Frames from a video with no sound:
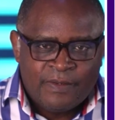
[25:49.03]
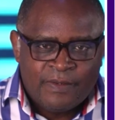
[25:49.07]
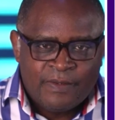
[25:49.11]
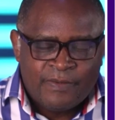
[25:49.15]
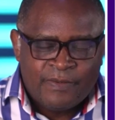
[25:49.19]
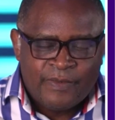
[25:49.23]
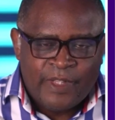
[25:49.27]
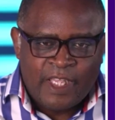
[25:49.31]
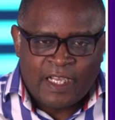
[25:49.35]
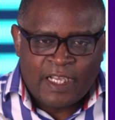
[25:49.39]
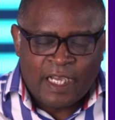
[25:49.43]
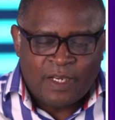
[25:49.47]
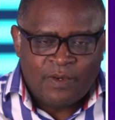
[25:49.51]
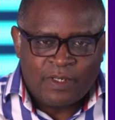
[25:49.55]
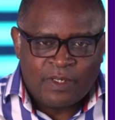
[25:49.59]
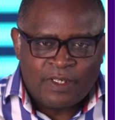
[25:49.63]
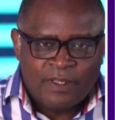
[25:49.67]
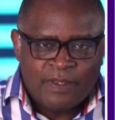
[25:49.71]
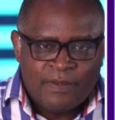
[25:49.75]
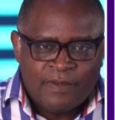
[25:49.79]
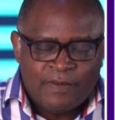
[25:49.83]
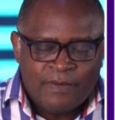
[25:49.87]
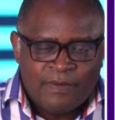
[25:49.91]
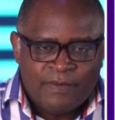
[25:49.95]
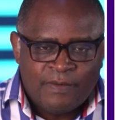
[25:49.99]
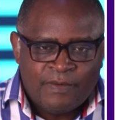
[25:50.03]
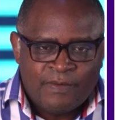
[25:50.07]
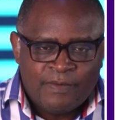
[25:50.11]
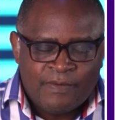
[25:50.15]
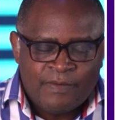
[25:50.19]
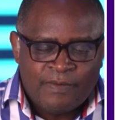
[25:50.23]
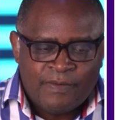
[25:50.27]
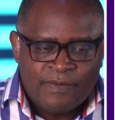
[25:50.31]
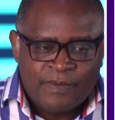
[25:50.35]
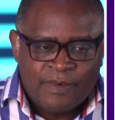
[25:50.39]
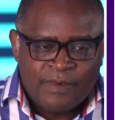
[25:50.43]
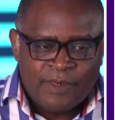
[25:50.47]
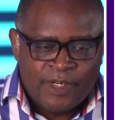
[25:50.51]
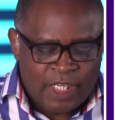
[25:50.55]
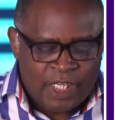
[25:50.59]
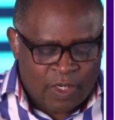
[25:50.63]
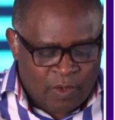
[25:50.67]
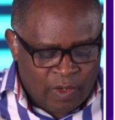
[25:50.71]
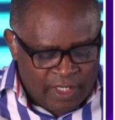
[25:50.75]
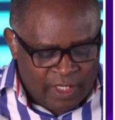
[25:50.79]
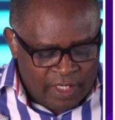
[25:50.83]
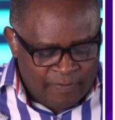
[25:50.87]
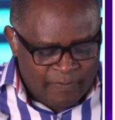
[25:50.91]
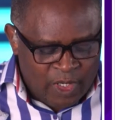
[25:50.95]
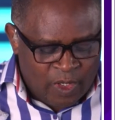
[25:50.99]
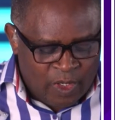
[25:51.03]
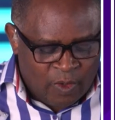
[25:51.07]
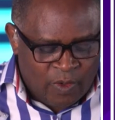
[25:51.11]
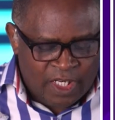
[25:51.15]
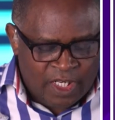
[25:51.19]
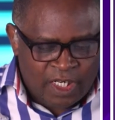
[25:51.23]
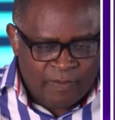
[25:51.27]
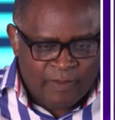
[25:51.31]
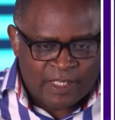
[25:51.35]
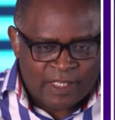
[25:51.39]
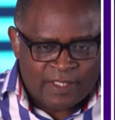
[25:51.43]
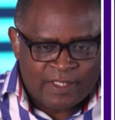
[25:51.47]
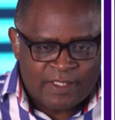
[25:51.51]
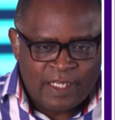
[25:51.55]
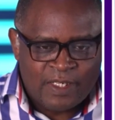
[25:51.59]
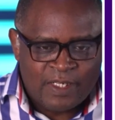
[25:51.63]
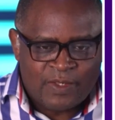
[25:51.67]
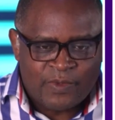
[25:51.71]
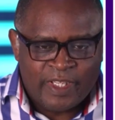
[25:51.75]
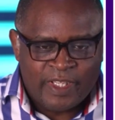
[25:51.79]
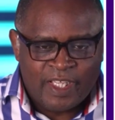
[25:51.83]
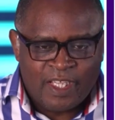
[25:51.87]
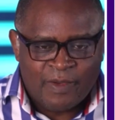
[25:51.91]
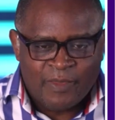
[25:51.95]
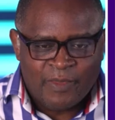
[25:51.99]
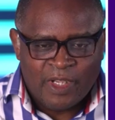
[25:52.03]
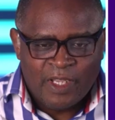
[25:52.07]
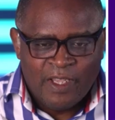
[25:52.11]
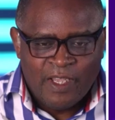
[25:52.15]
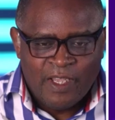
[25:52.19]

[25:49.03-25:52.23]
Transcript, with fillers: He cannot. Nicodemus said to him,